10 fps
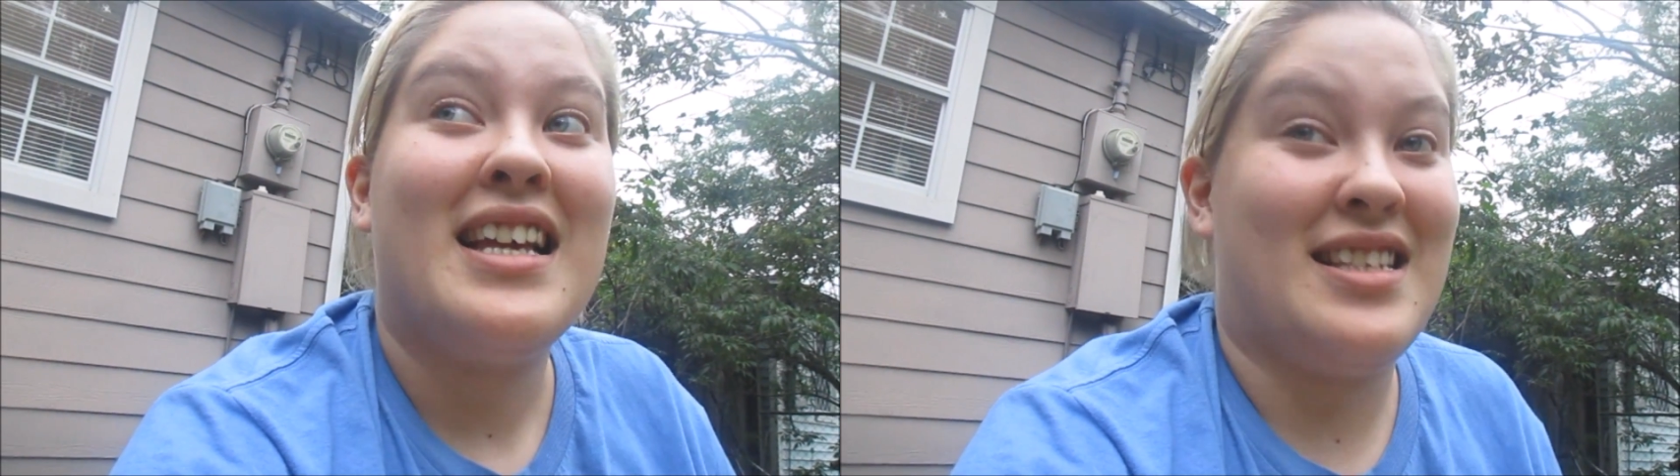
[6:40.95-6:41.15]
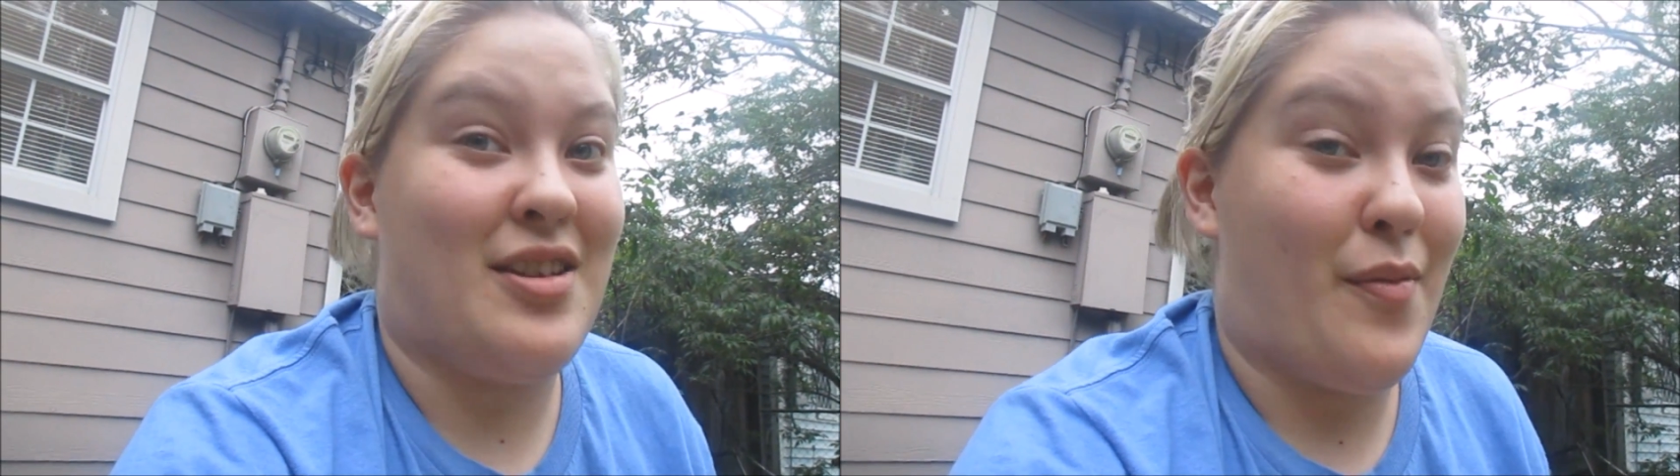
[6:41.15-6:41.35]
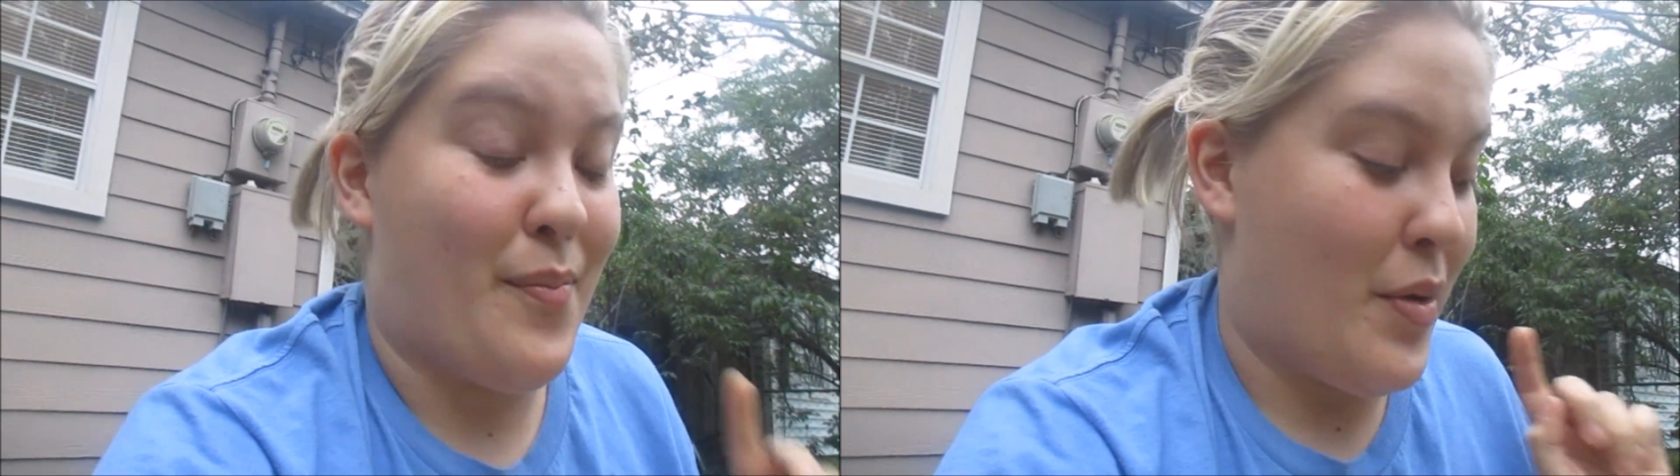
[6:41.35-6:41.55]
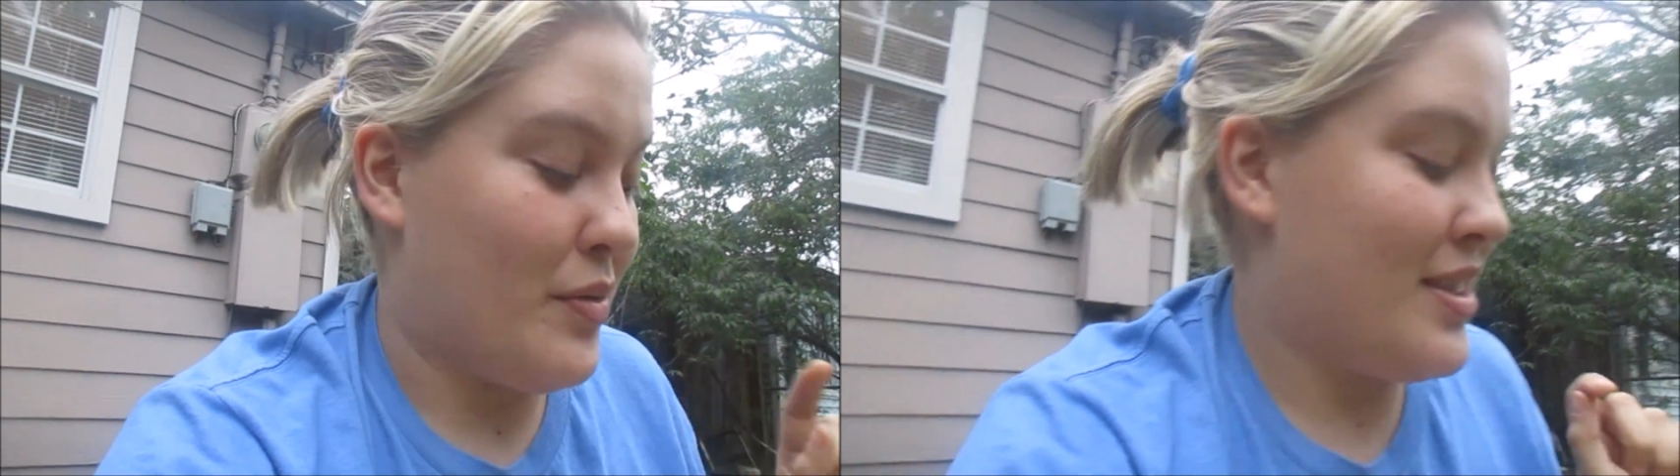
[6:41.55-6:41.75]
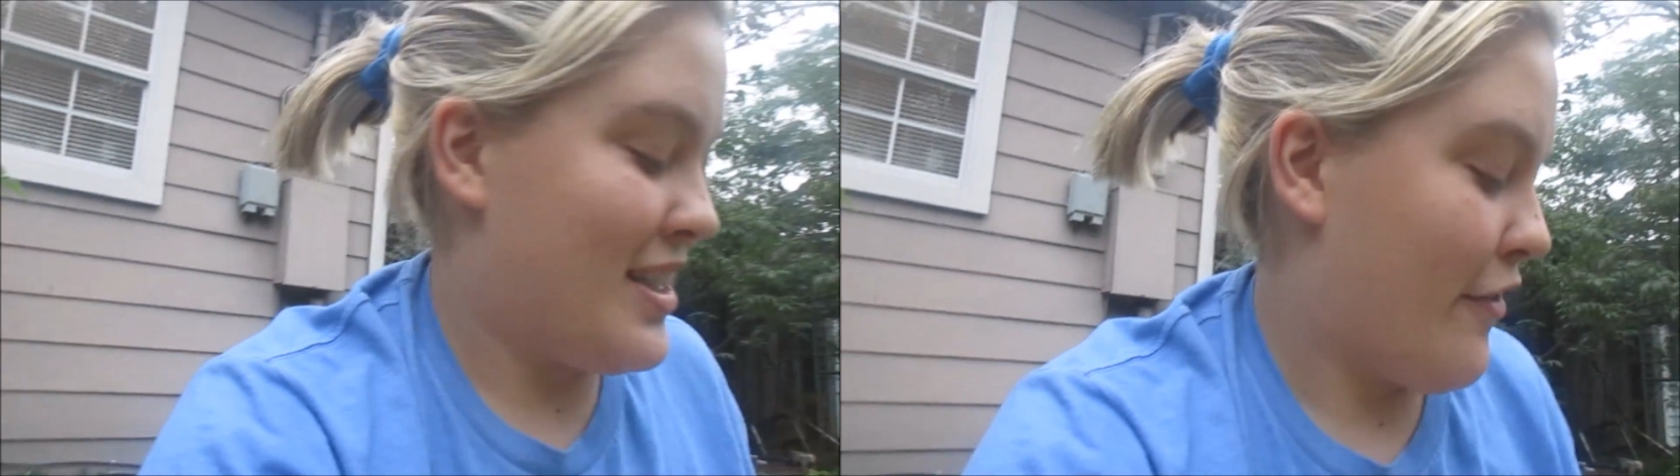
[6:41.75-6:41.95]
So
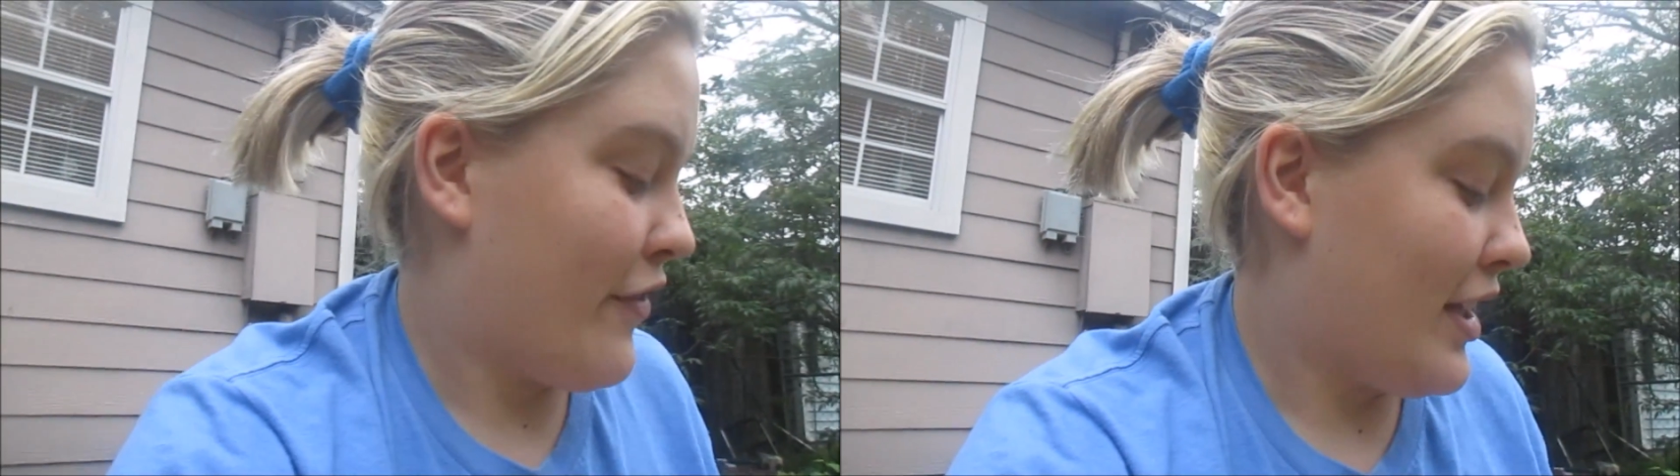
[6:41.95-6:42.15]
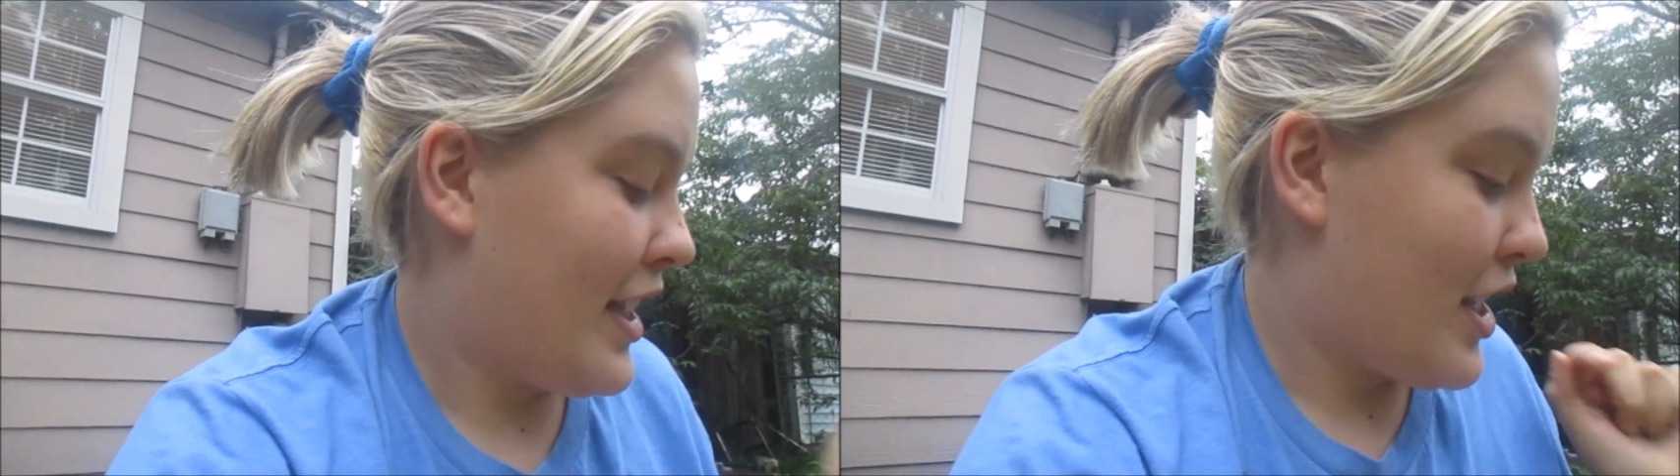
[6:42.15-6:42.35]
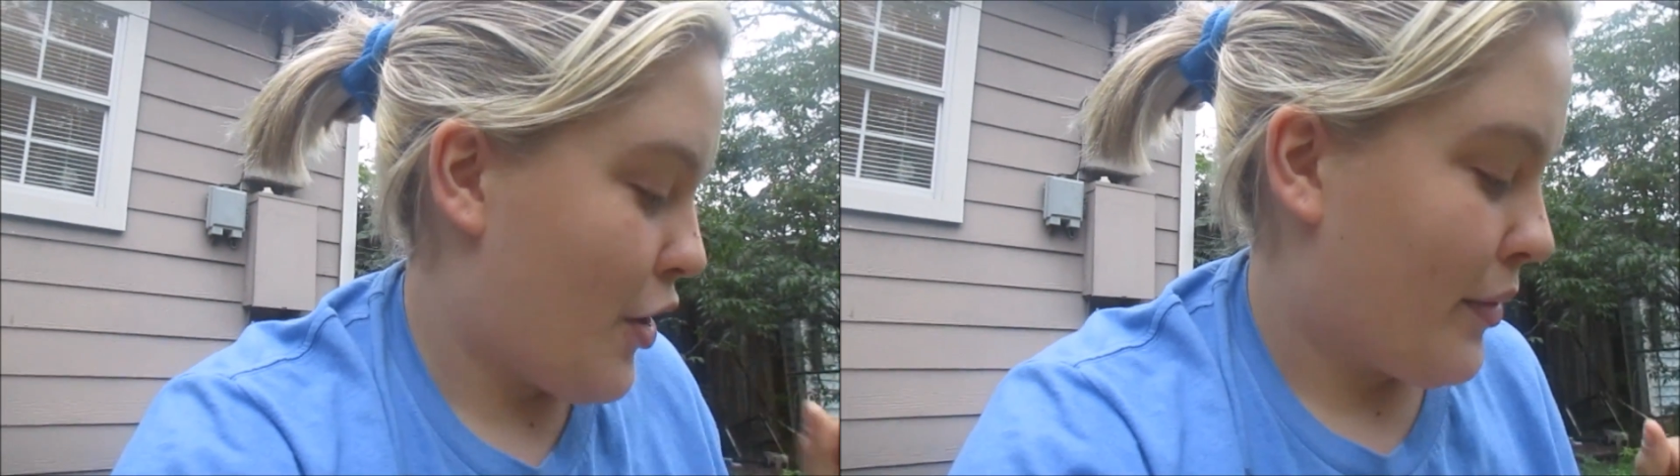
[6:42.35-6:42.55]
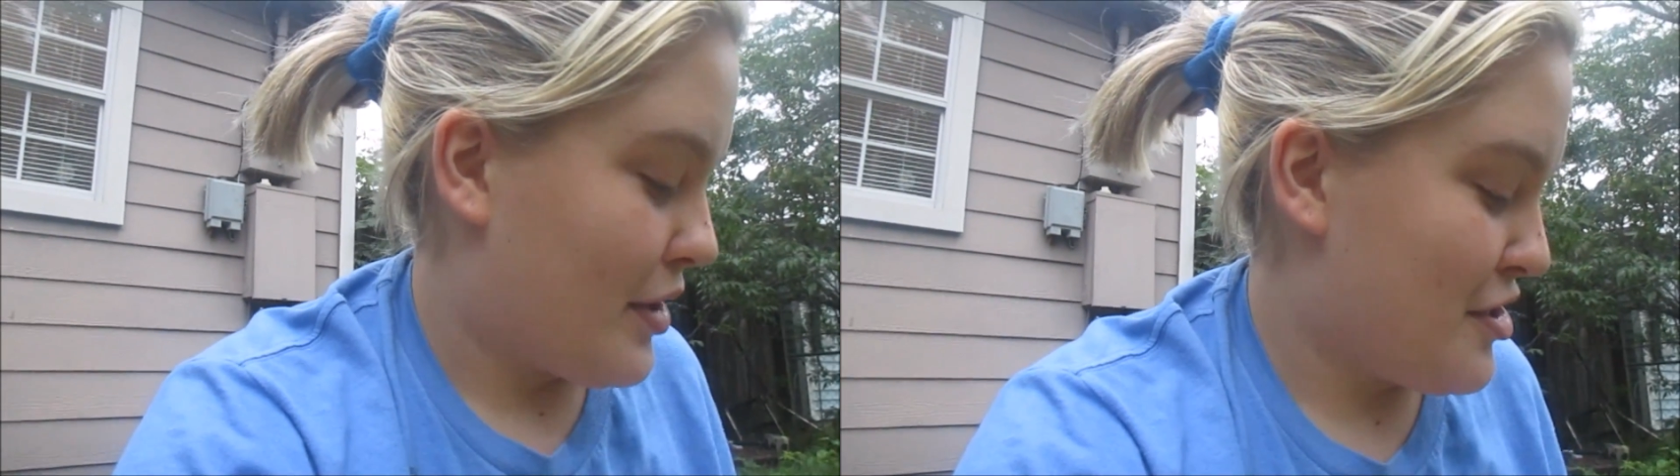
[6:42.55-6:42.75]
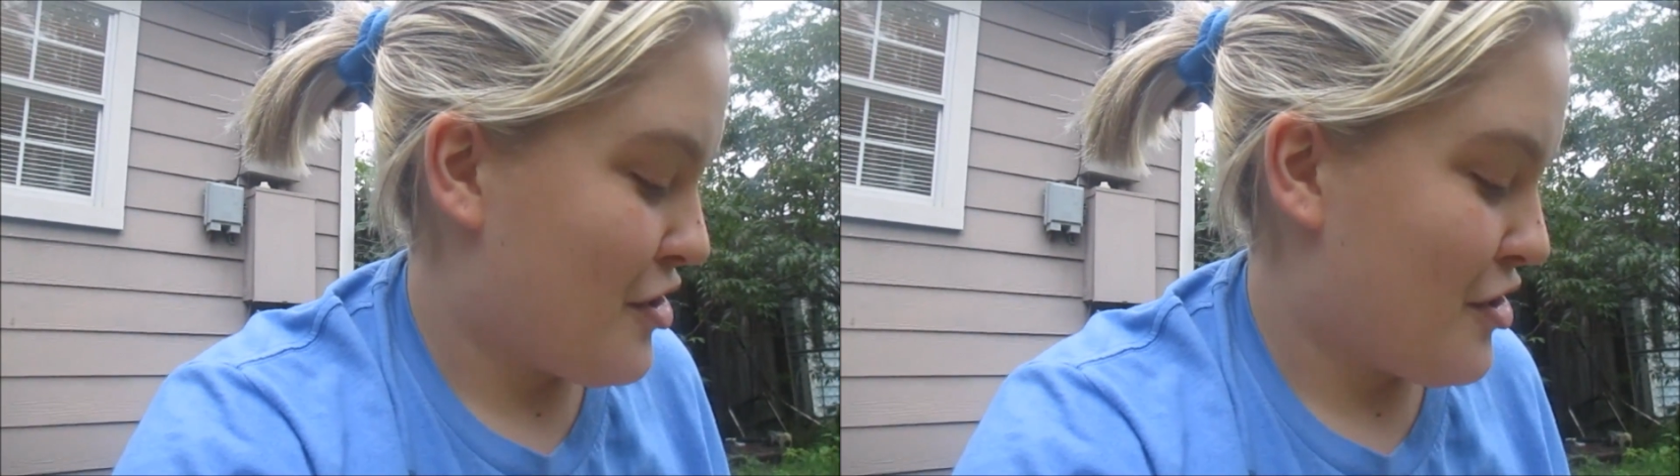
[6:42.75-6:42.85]
most definitely going to